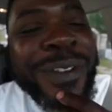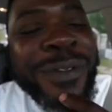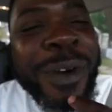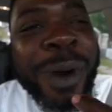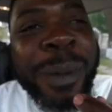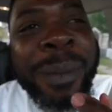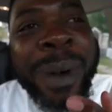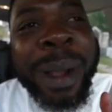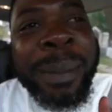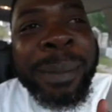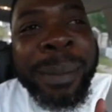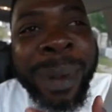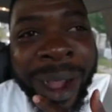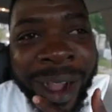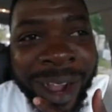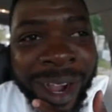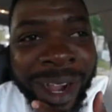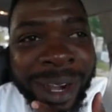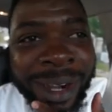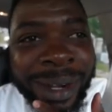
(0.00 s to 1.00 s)
for my
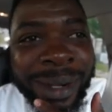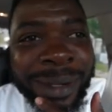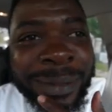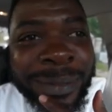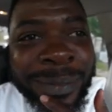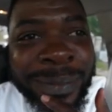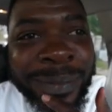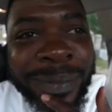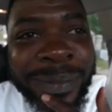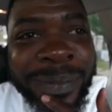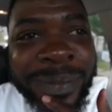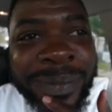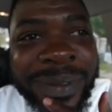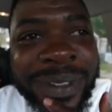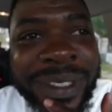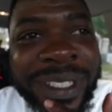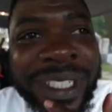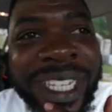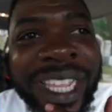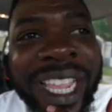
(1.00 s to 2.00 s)
mom
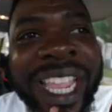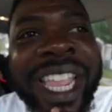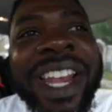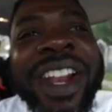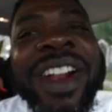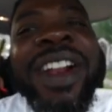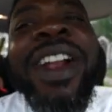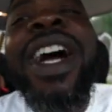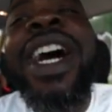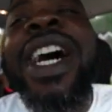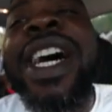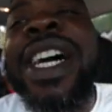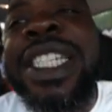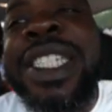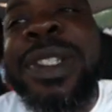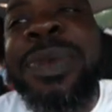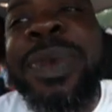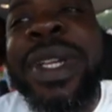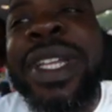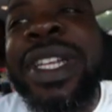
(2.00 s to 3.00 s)
and her
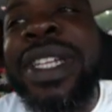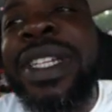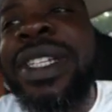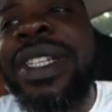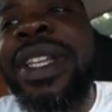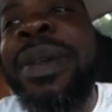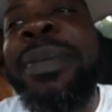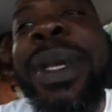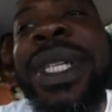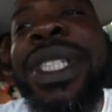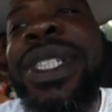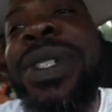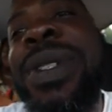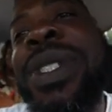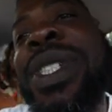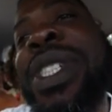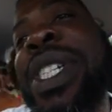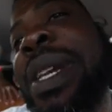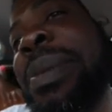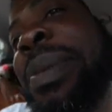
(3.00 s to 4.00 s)
husband,
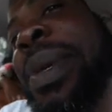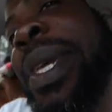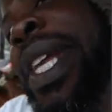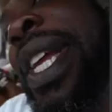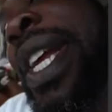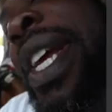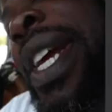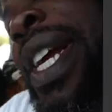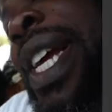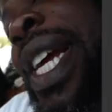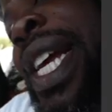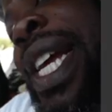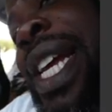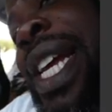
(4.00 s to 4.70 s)
Mr. Jimmy oh here. Good